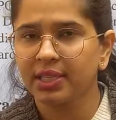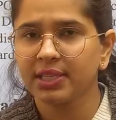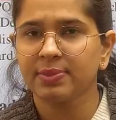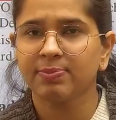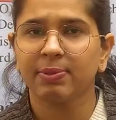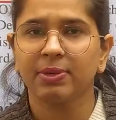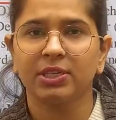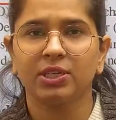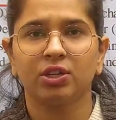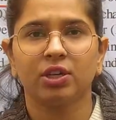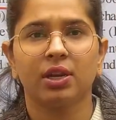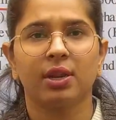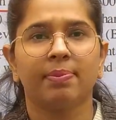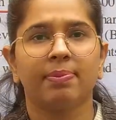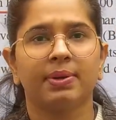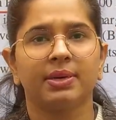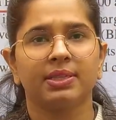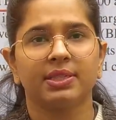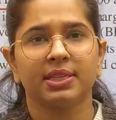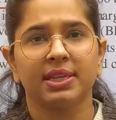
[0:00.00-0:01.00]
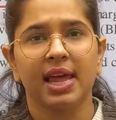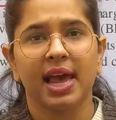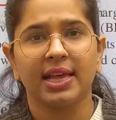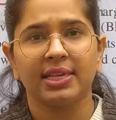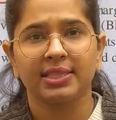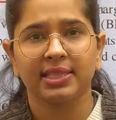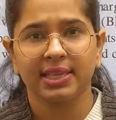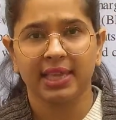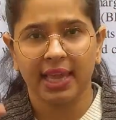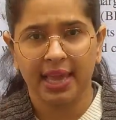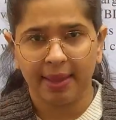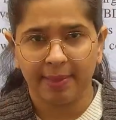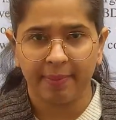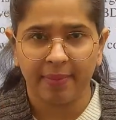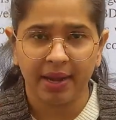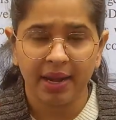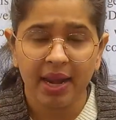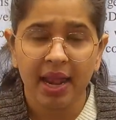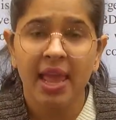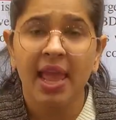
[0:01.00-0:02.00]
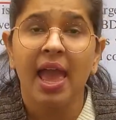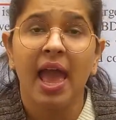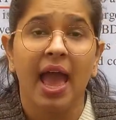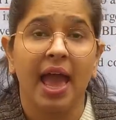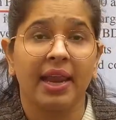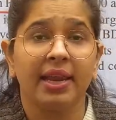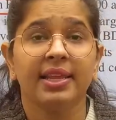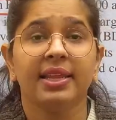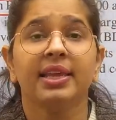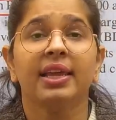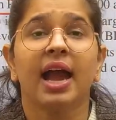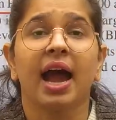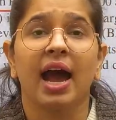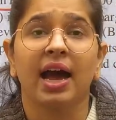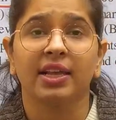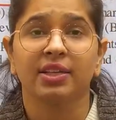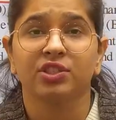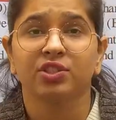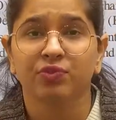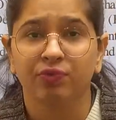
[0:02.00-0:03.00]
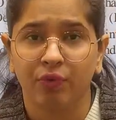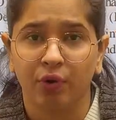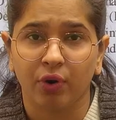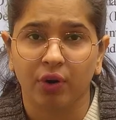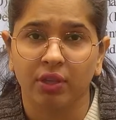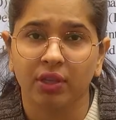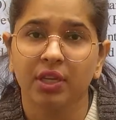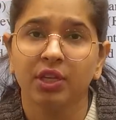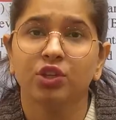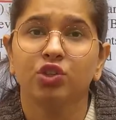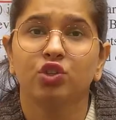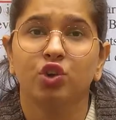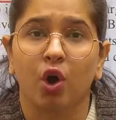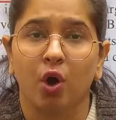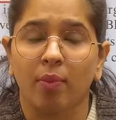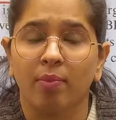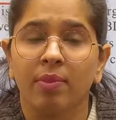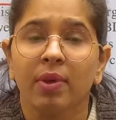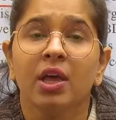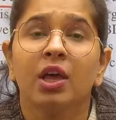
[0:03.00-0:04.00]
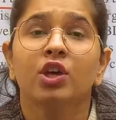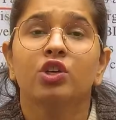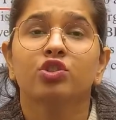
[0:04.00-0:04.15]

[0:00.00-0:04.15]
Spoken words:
this particular person has came in and he asked for the job.